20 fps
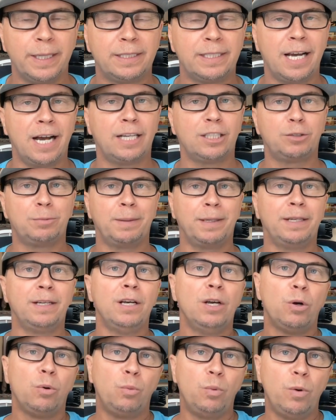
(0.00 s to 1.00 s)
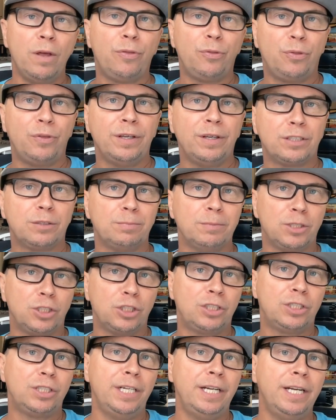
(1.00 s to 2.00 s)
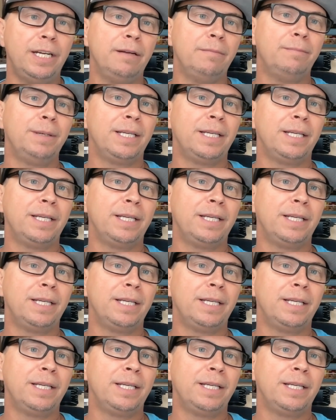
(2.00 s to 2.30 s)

attachment with this machine,